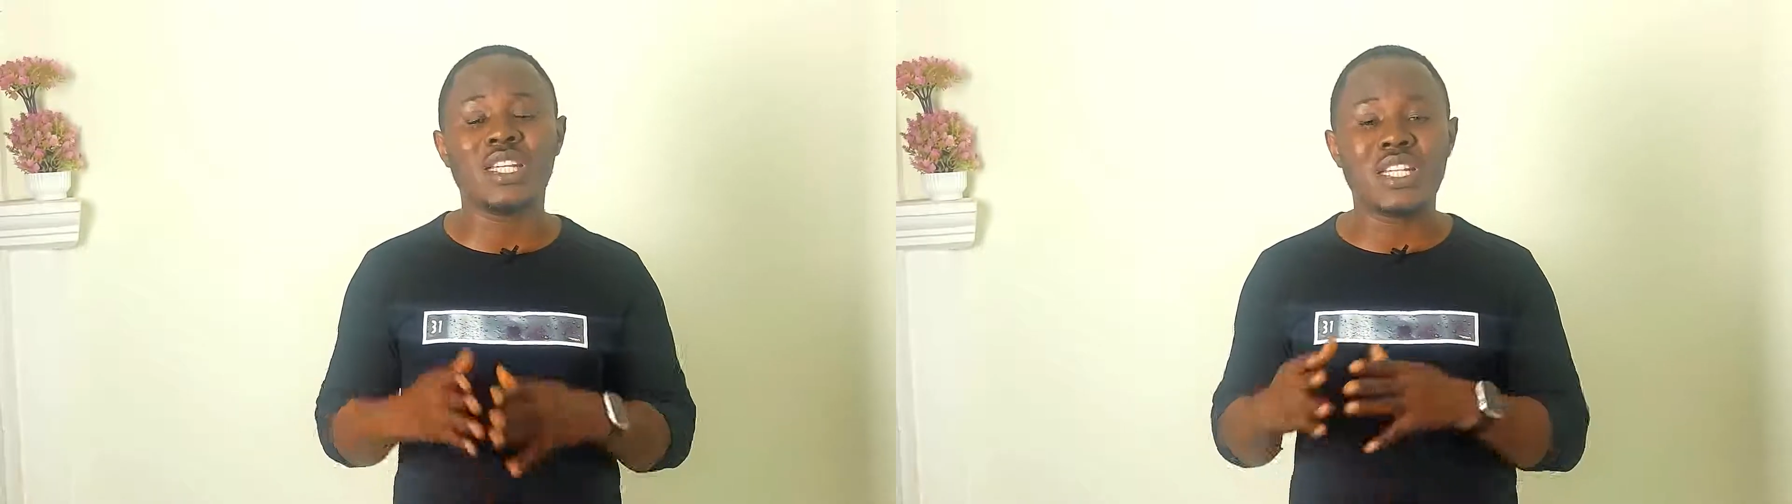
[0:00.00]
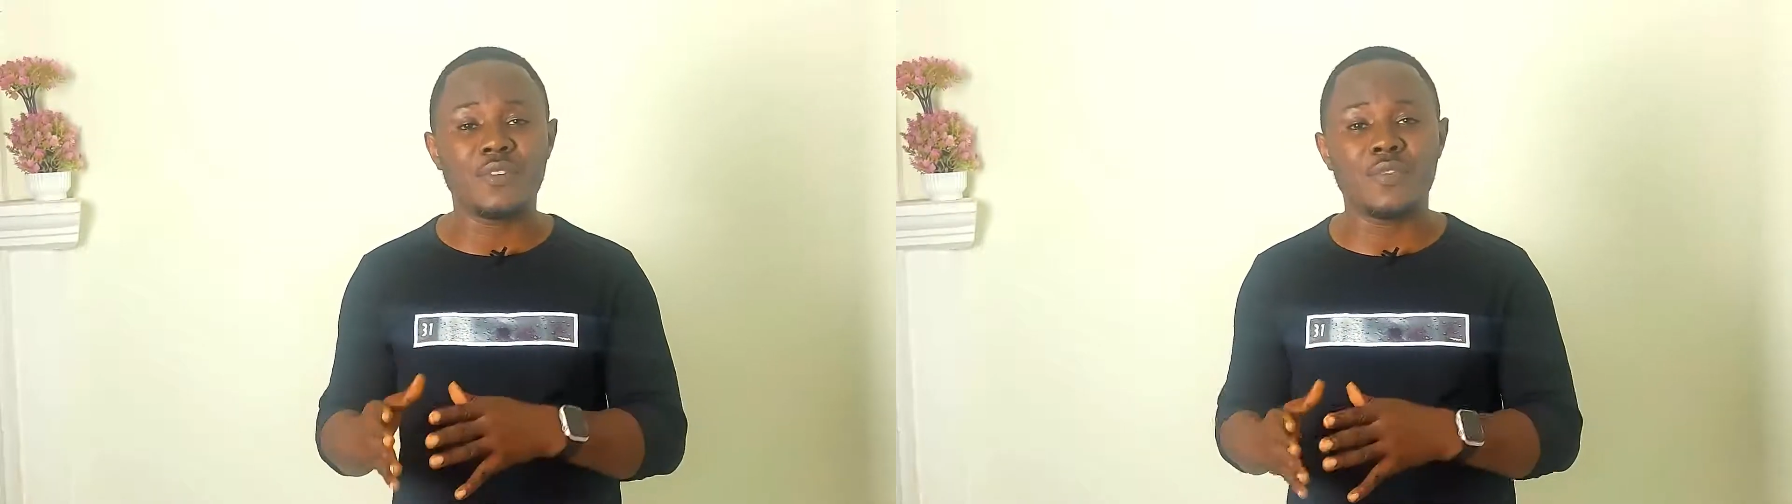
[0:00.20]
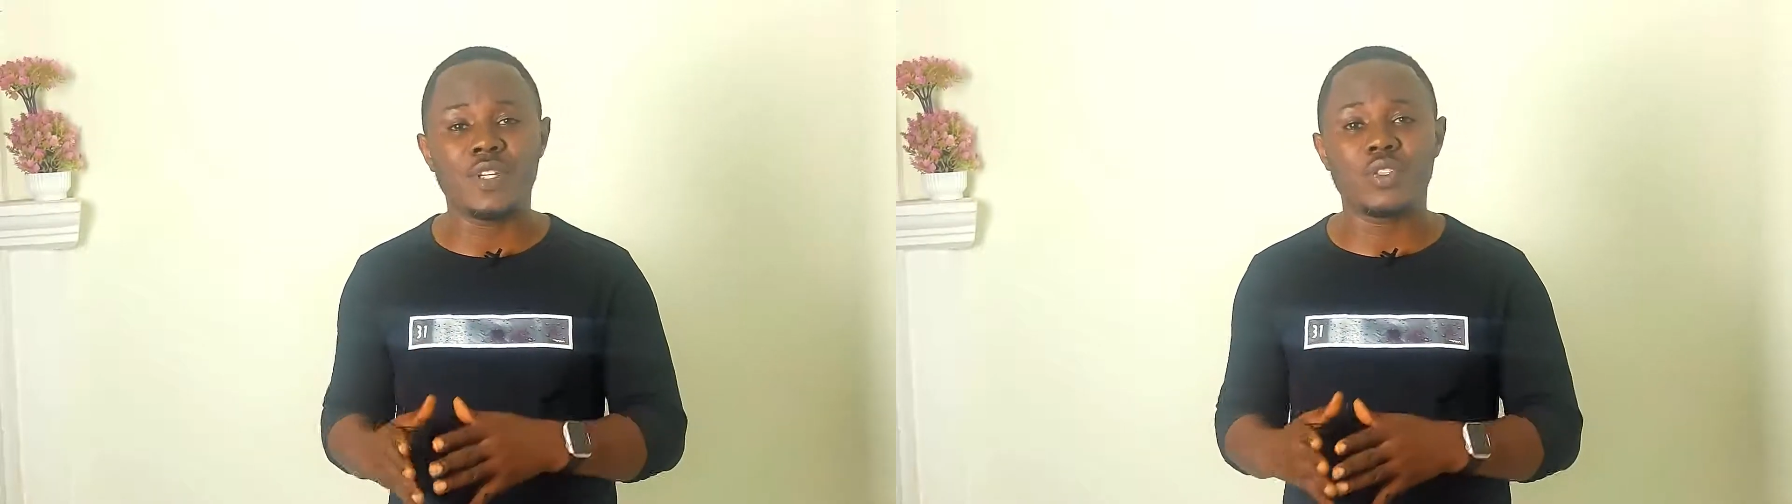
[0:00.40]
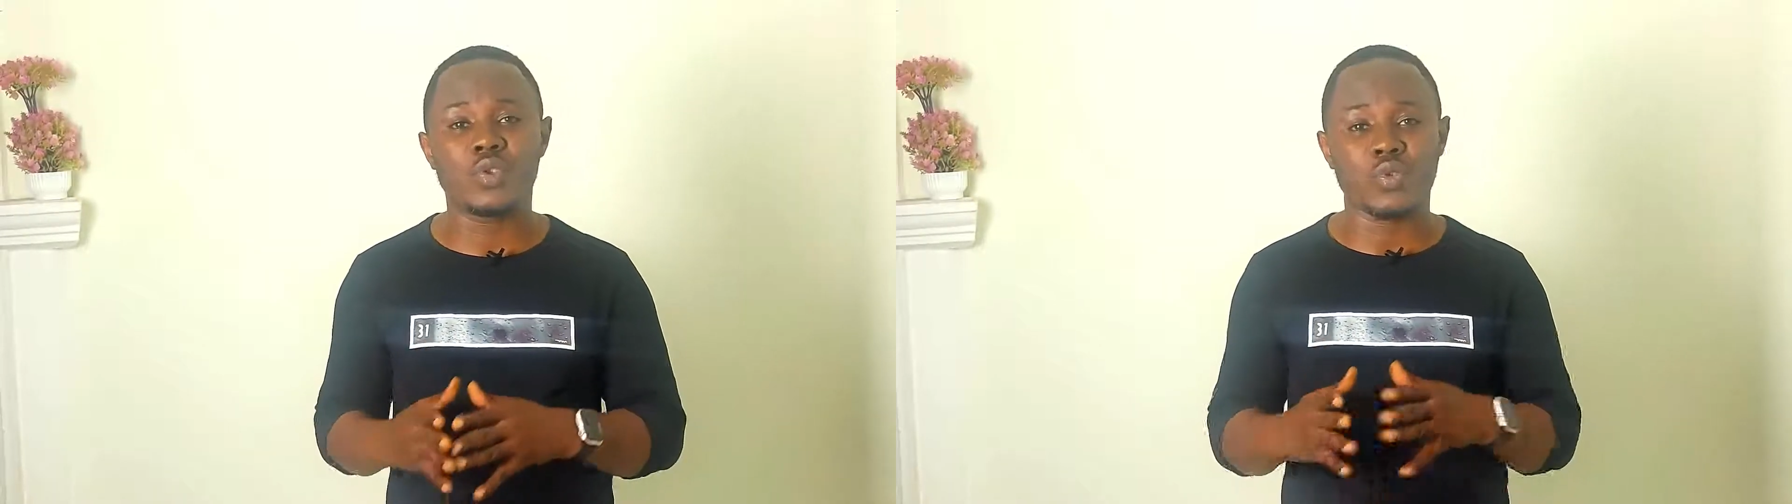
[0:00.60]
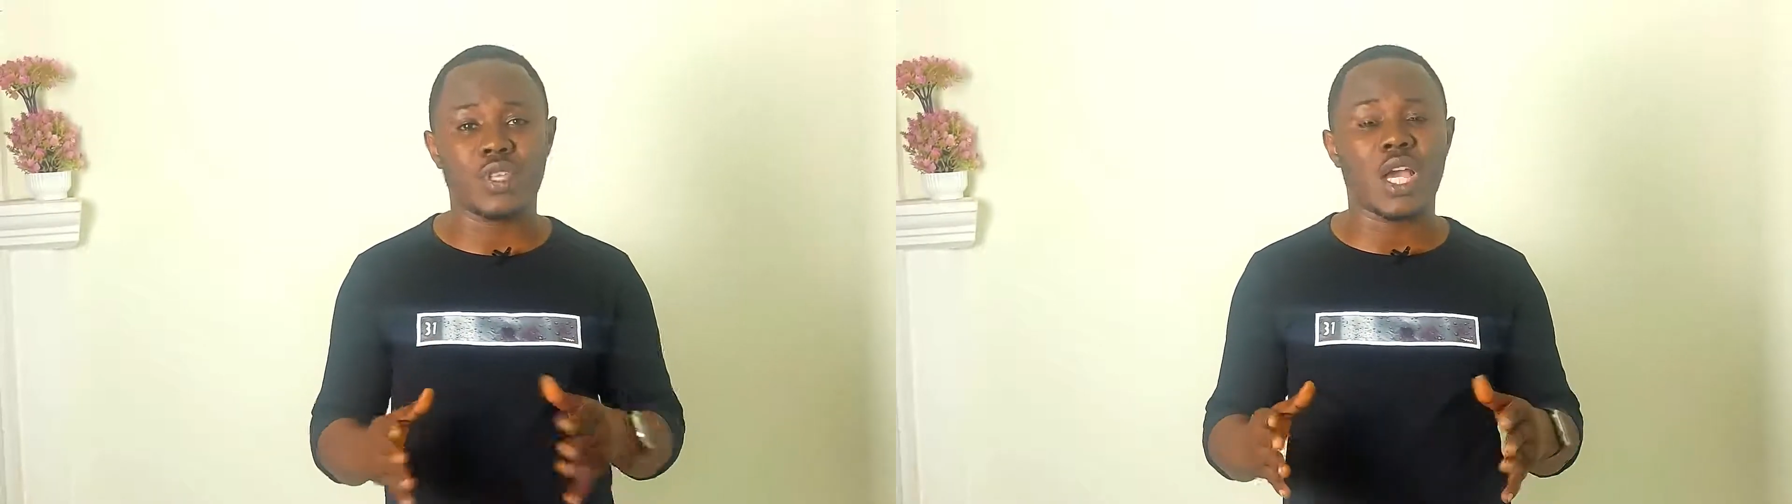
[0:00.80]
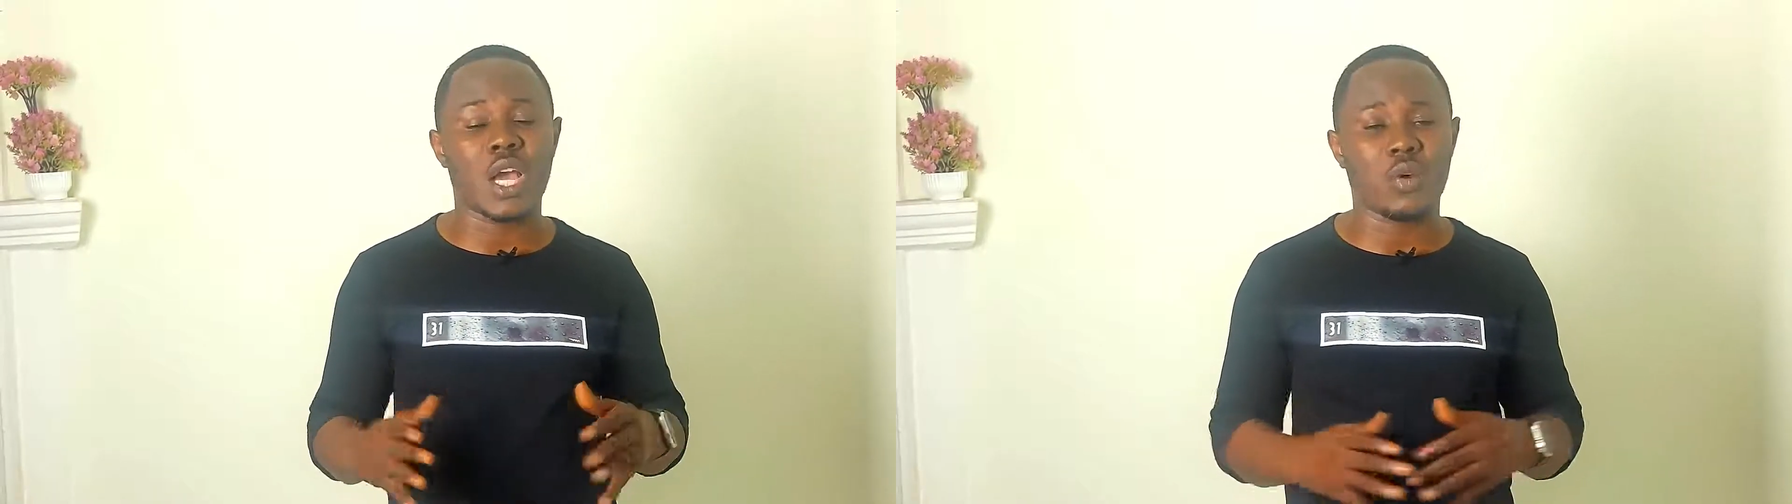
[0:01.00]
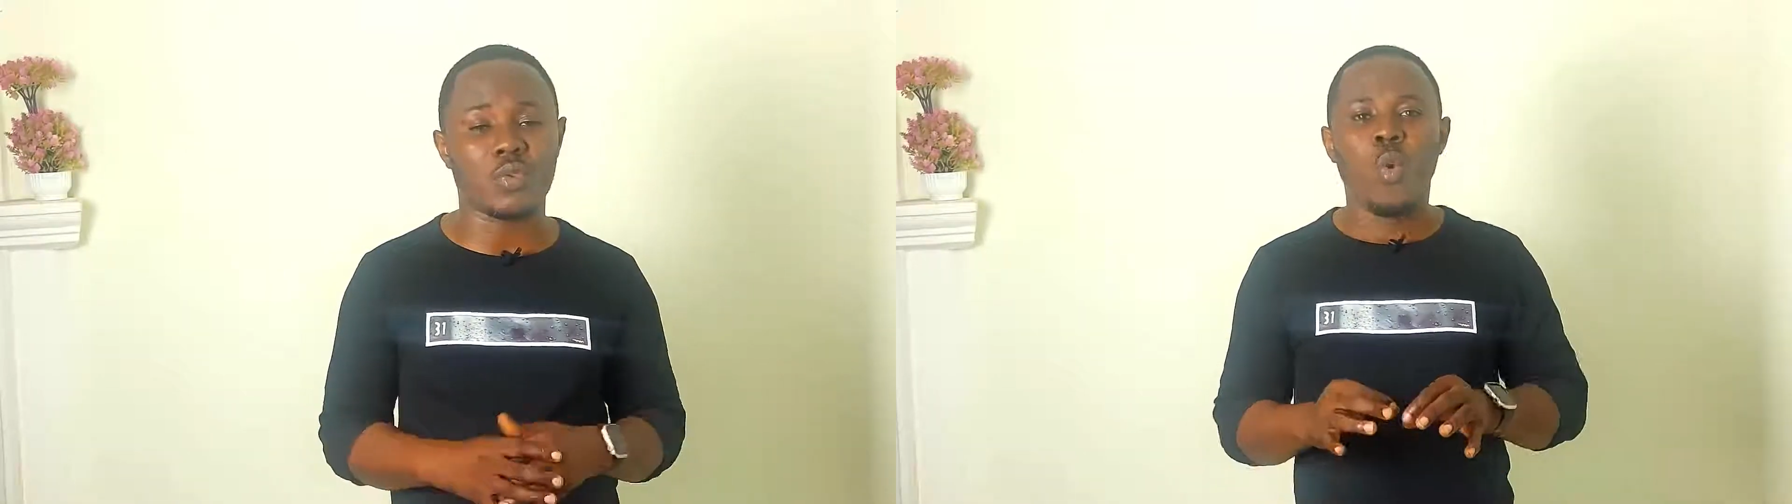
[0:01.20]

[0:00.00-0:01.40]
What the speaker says: leaving to the house.